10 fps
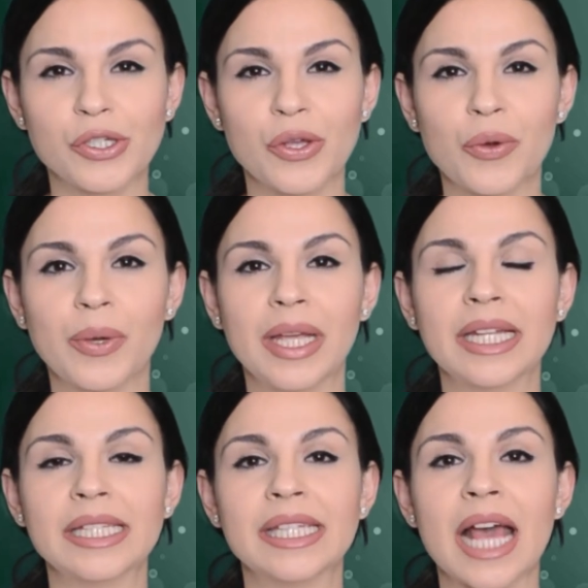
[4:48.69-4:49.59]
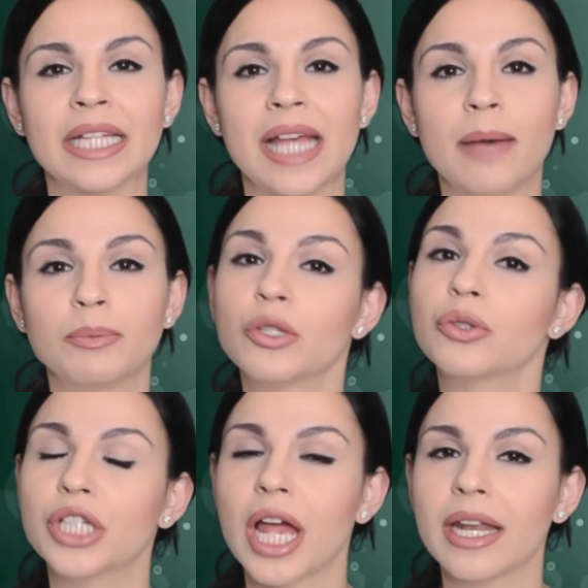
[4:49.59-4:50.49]
So in its
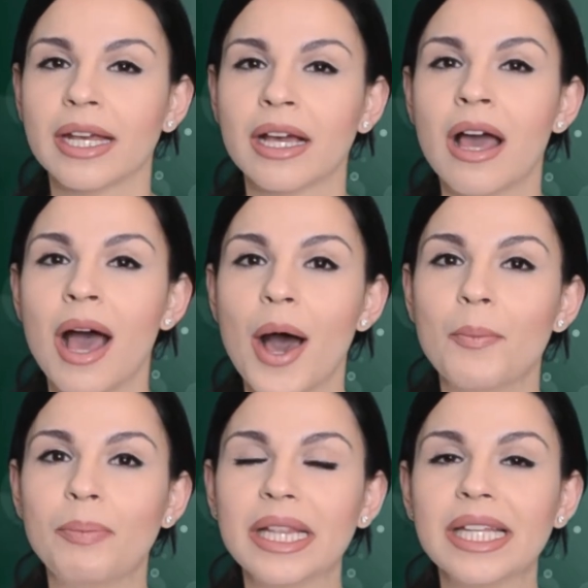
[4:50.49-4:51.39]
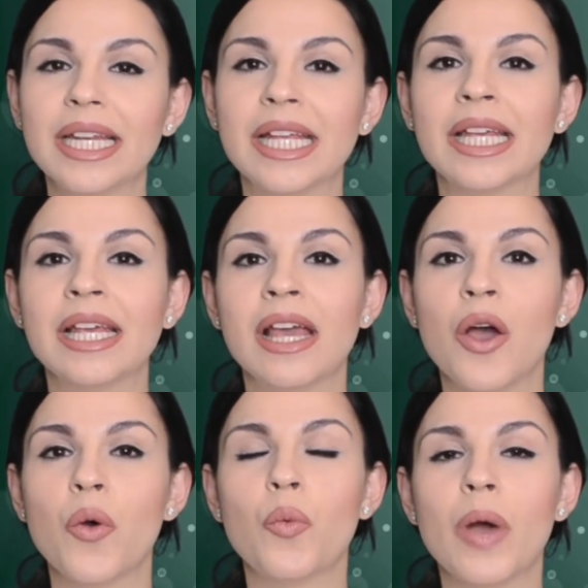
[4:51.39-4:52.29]
adaptogenic ability,
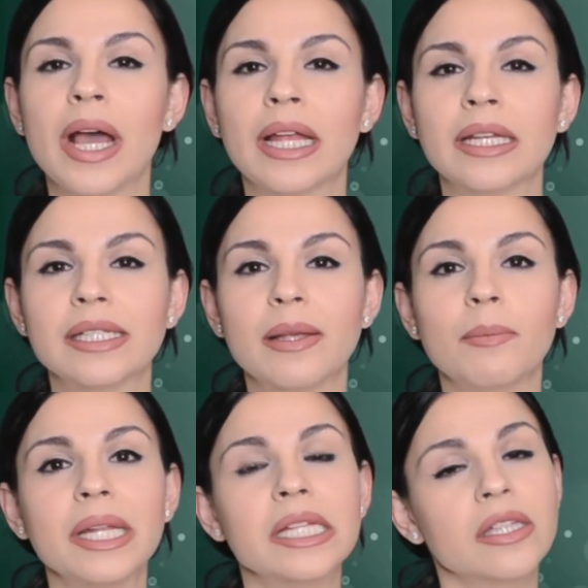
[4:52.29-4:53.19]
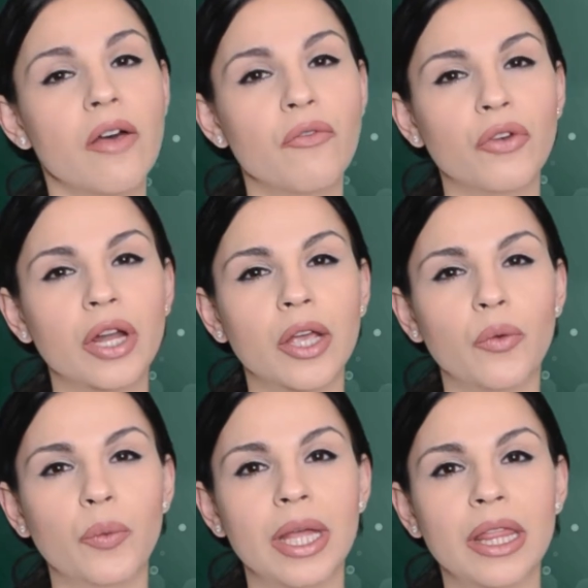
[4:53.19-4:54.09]
when somebody's suffering
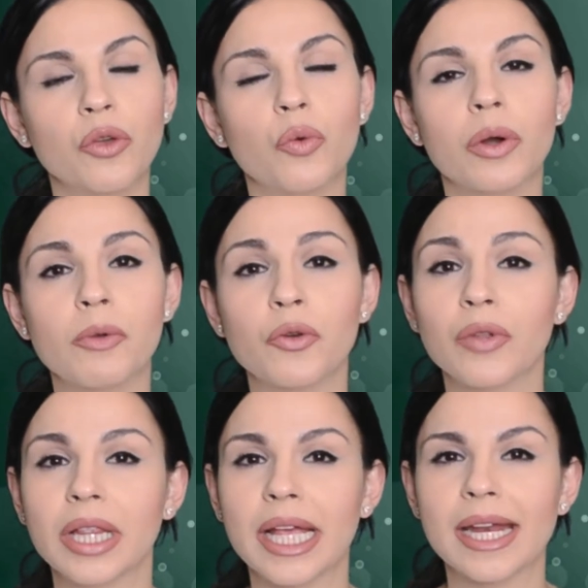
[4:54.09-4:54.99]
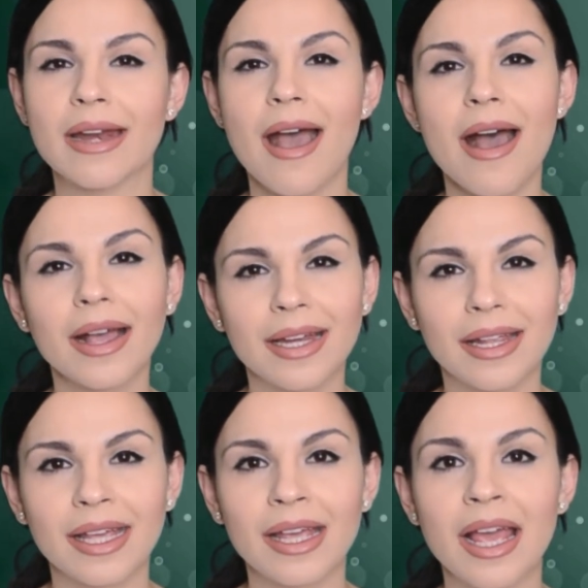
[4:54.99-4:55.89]
with hormone-related
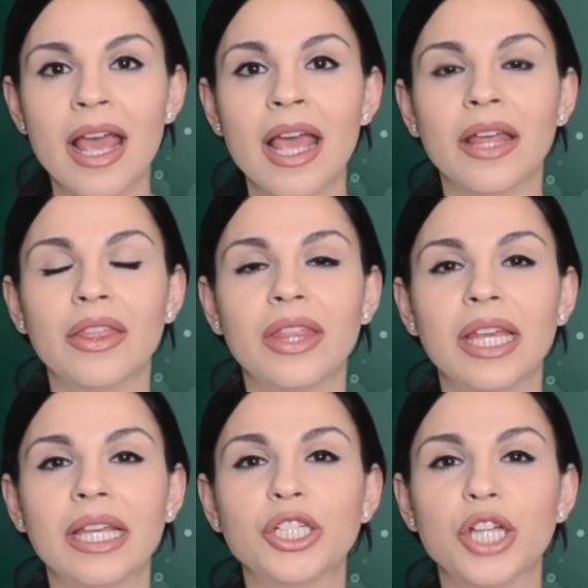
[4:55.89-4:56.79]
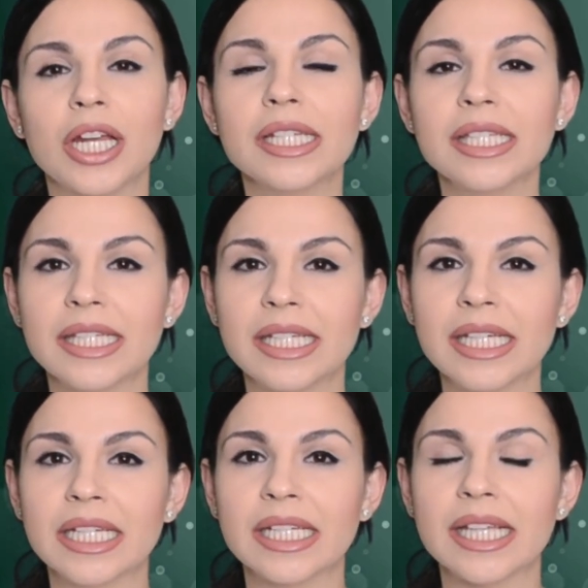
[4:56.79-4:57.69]
acne, the
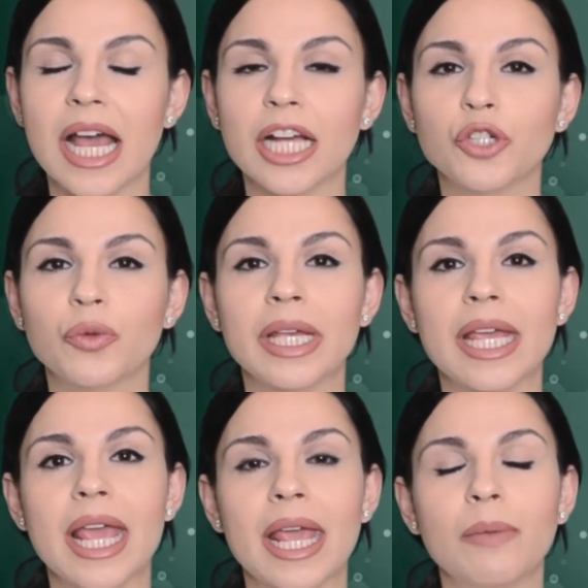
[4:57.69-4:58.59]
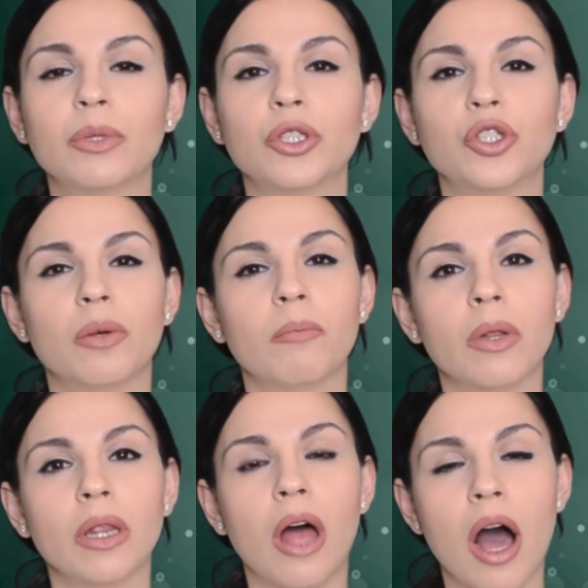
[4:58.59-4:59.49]
genistein is actually able to
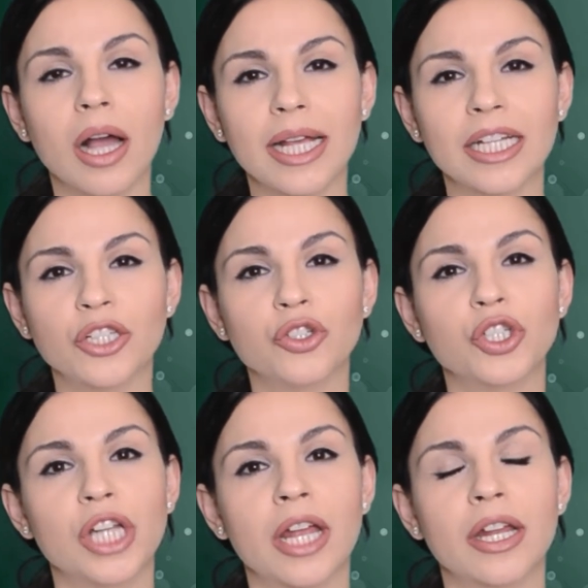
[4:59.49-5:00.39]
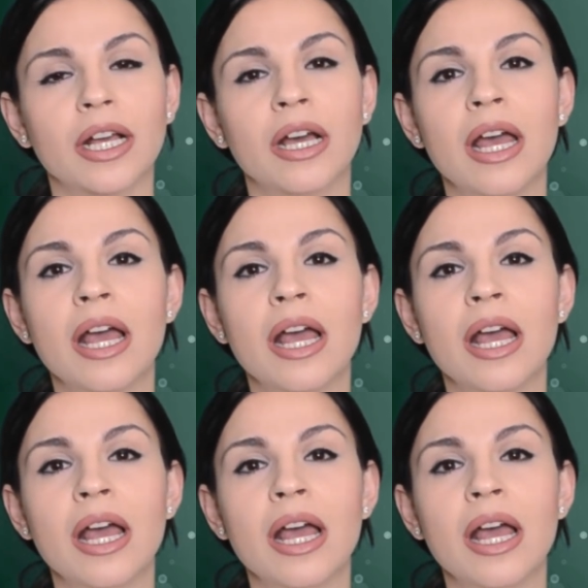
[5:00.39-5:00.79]
block androgenic